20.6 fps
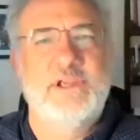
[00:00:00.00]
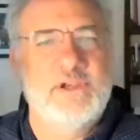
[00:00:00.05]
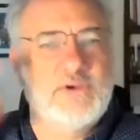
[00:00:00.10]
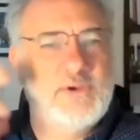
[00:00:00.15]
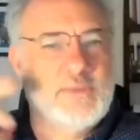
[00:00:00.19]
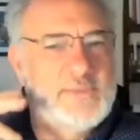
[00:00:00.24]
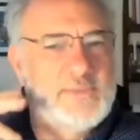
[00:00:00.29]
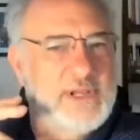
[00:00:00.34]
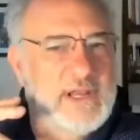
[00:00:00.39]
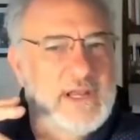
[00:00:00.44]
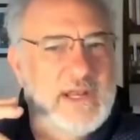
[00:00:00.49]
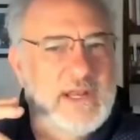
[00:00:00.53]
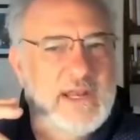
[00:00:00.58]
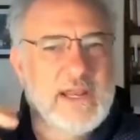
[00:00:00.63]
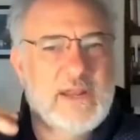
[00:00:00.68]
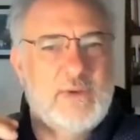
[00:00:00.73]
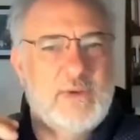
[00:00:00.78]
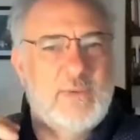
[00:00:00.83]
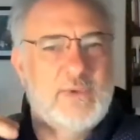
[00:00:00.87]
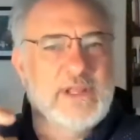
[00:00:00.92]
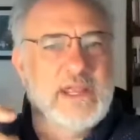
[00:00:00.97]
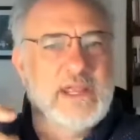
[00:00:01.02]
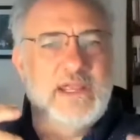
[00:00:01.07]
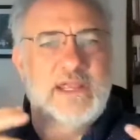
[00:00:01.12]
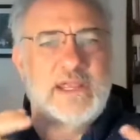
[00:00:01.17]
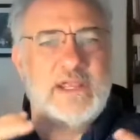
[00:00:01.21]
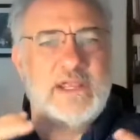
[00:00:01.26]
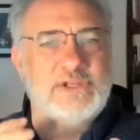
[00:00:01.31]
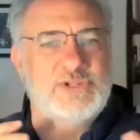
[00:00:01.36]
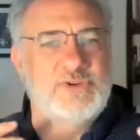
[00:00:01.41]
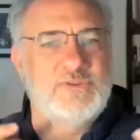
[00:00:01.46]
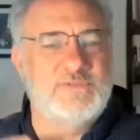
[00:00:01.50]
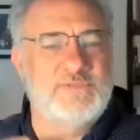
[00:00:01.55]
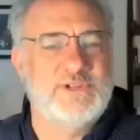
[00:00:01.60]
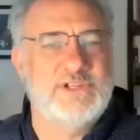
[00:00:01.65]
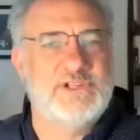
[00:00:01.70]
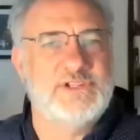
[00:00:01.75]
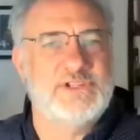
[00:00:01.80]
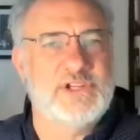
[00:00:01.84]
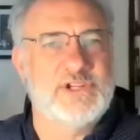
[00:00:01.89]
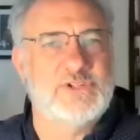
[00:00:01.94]
encrypting it again with AES
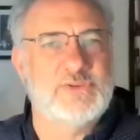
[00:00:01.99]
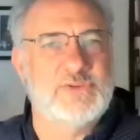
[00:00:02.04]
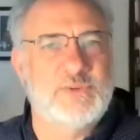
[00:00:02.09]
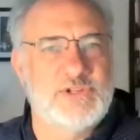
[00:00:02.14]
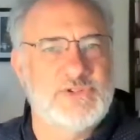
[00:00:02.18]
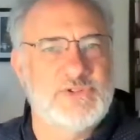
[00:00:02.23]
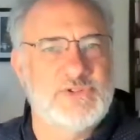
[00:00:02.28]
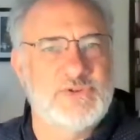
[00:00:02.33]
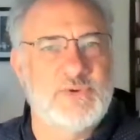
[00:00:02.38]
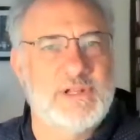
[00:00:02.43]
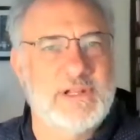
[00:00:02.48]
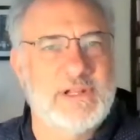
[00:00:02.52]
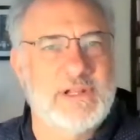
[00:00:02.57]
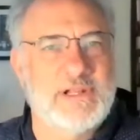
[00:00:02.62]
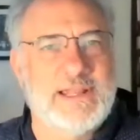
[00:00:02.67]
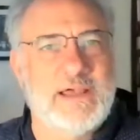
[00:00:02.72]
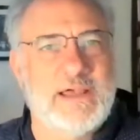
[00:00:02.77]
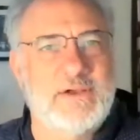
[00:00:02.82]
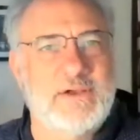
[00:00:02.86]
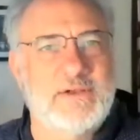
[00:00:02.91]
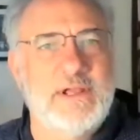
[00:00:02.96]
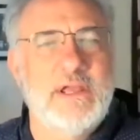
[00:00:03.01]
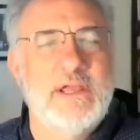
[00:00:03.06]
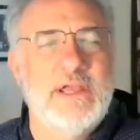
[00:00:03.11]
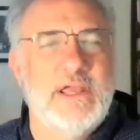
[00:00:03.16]
256 when it's stored in the cloud.